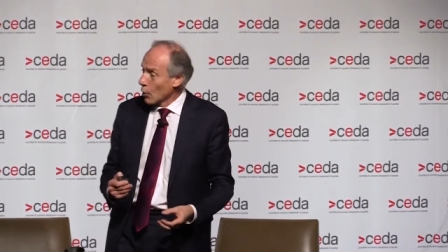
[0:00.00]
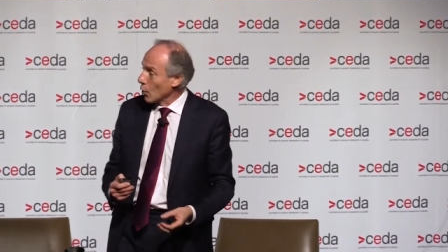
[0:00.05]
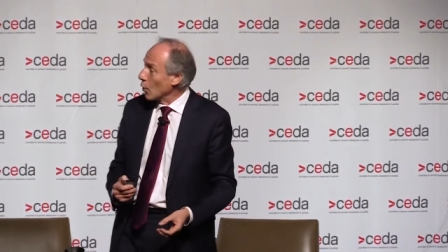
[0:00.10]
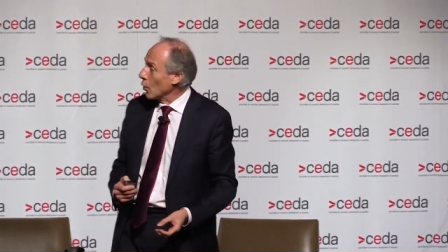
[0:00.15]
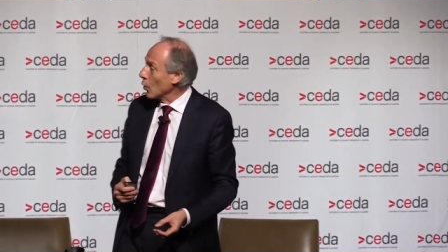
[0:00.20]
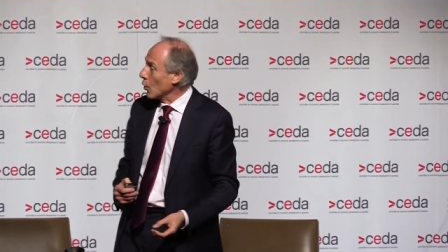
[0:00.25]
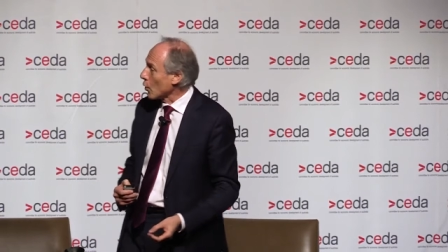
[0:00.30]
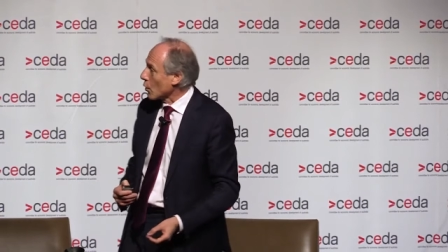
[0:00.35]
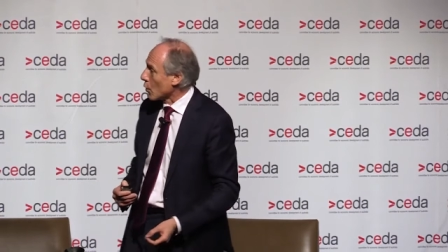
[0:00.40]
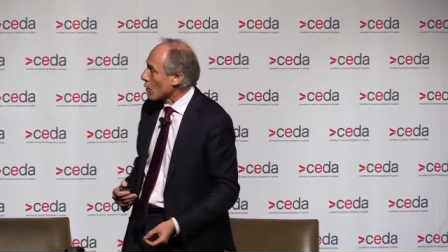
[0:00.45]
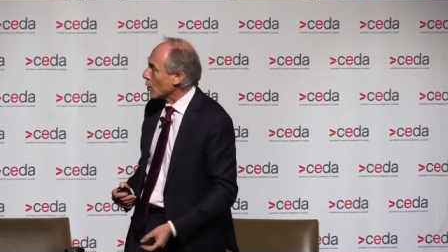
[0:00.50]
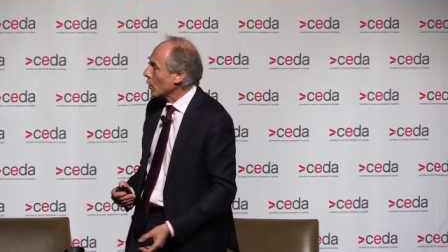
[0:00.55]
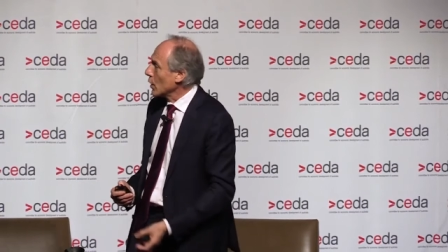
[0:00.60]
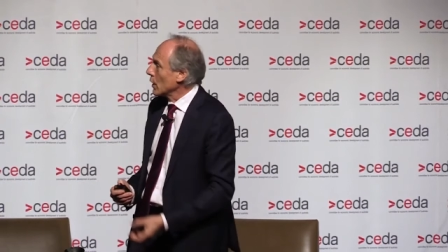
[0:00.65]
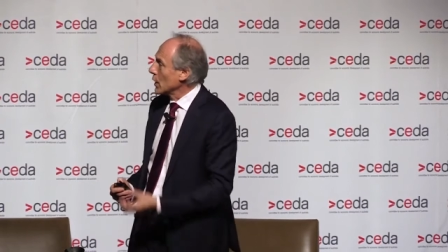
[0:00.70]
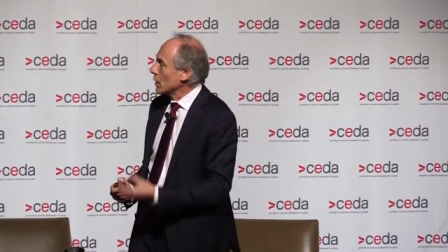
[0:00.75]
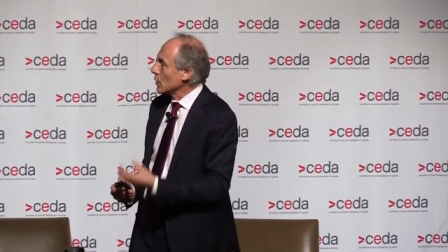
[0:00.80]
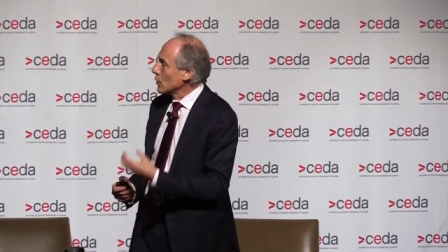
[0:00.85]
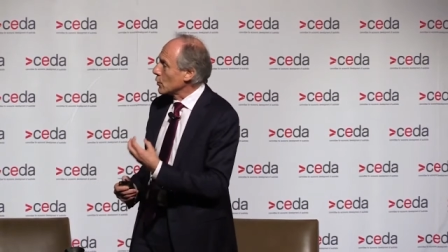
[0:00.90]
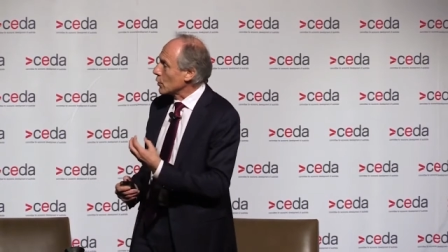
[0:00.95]

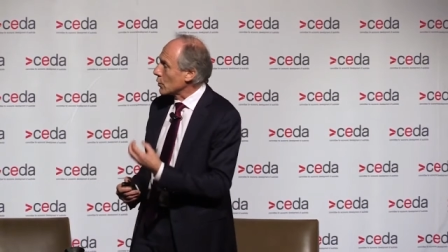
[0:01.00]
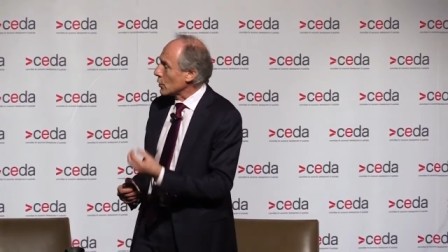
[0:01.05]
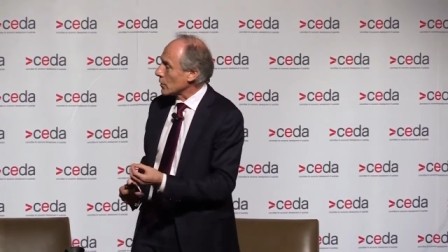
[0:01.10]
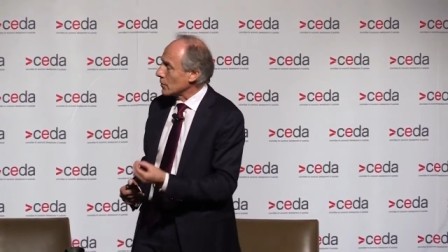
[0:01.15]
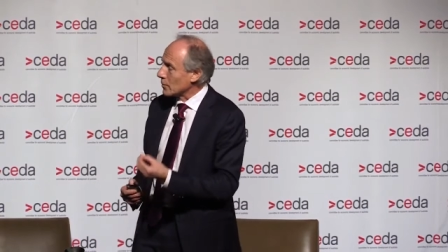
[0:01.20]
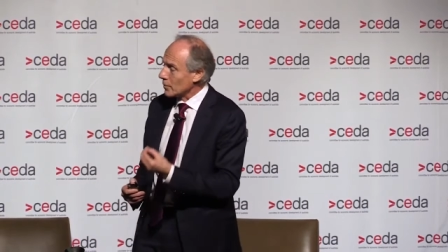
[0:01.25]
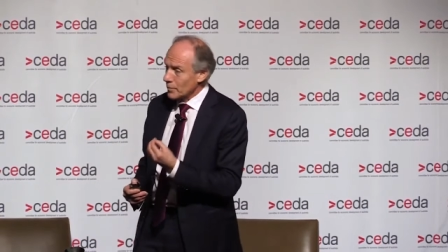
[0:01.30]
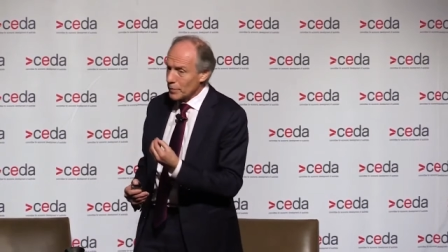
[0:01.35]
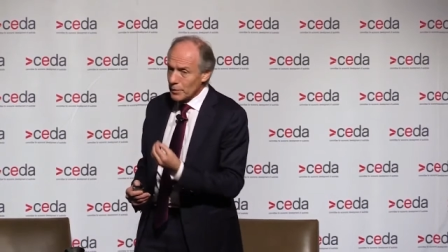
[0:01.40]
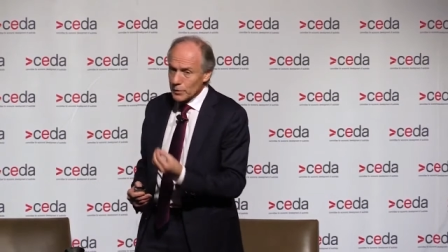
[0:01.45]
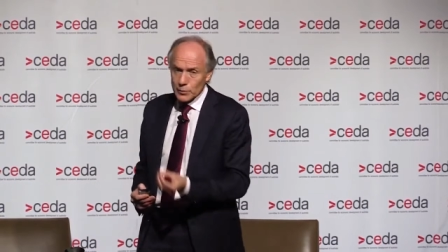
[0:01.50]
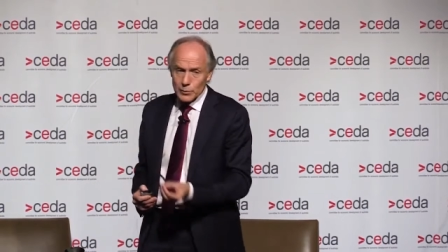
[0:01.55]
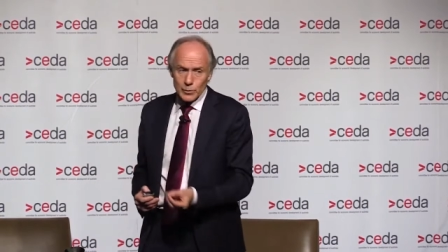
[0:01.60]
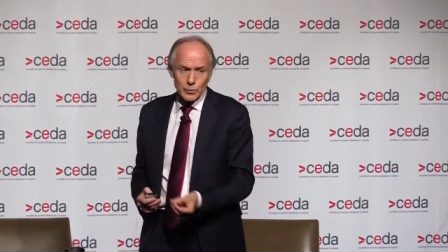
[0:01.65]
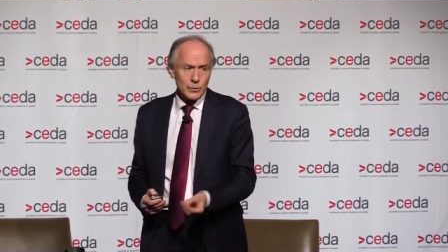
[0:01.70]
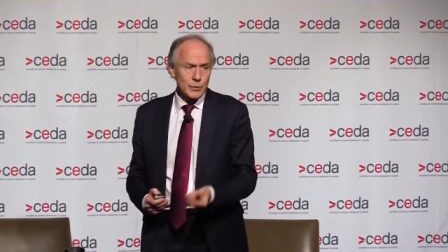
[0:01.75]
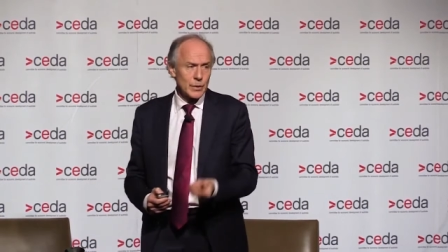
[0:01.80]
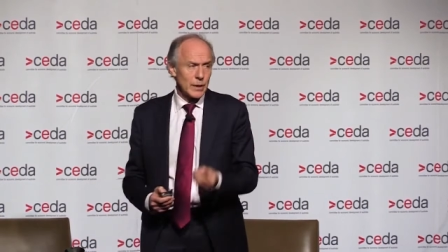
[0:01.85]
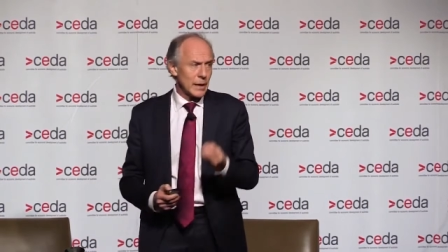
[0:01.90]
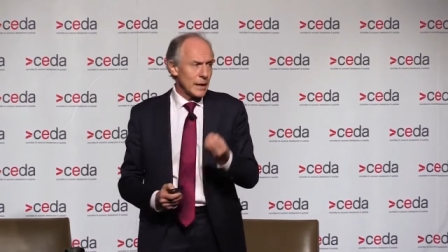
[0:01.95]
Or you can
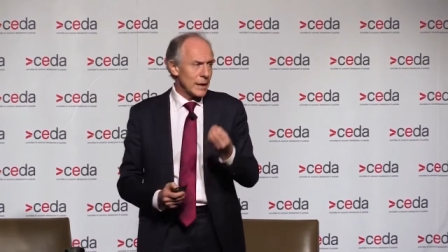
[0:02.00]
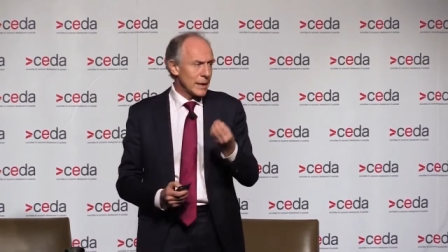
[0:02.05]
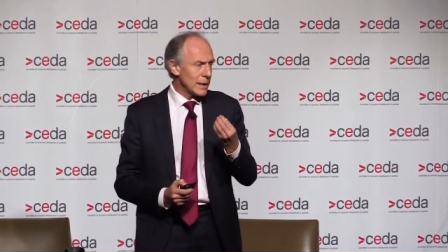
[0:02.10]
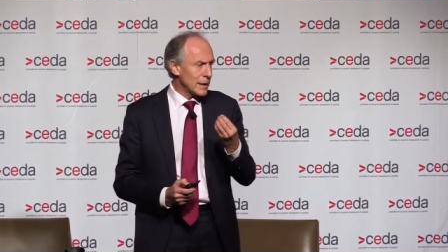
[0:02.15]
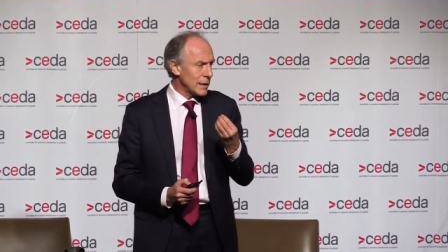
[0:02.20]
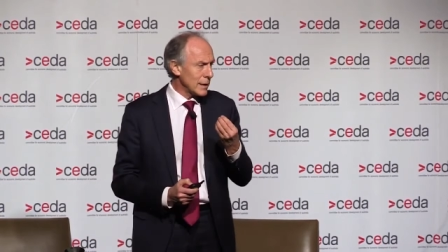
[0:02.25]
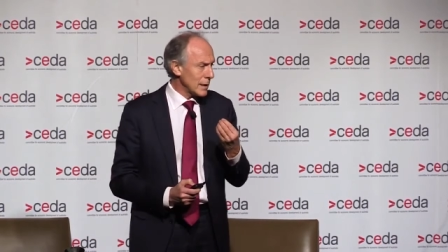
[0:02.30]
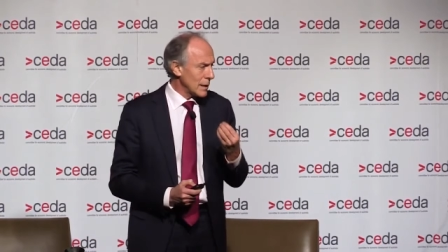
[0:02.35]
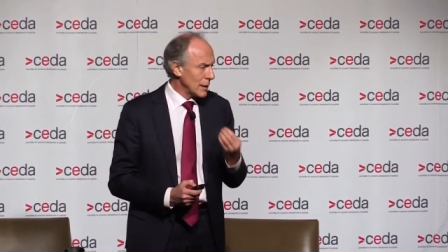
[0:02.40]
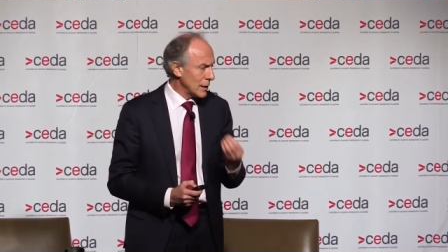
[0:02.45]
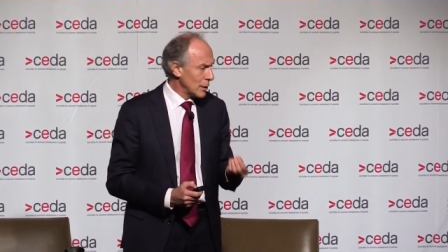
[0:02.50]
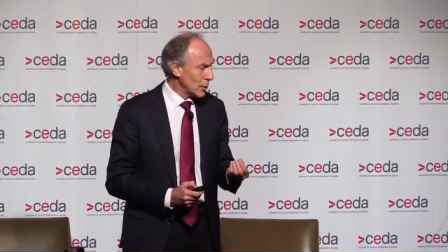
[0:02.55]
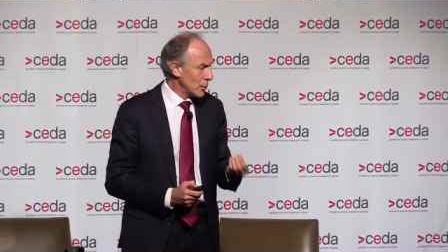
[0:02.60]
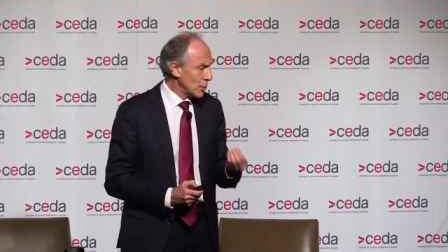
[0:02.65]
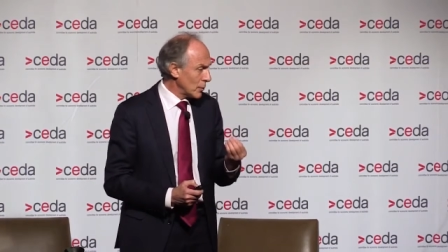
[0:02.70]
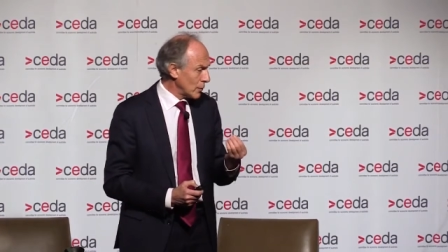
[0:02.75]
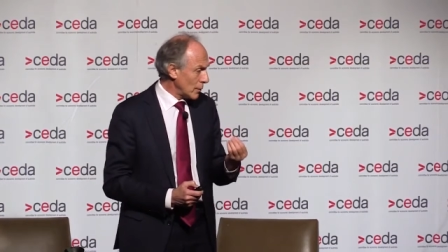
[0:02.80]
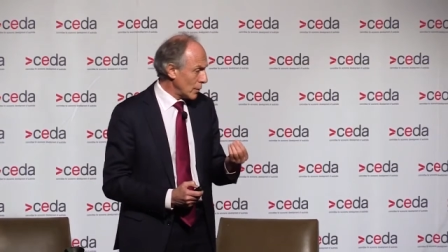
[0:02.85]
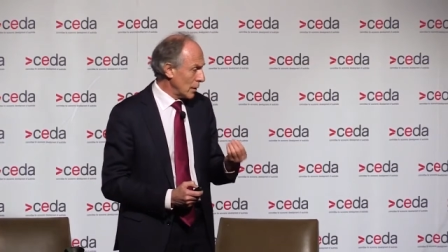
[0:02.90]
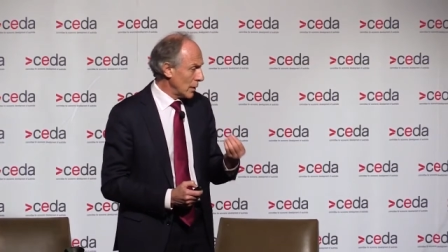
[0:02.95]
build a
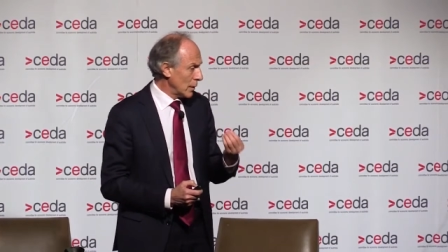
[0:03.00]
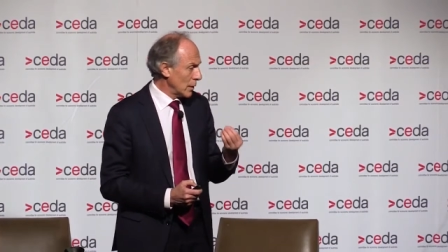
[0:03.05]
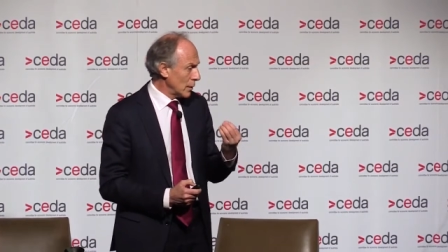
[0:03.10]
liquid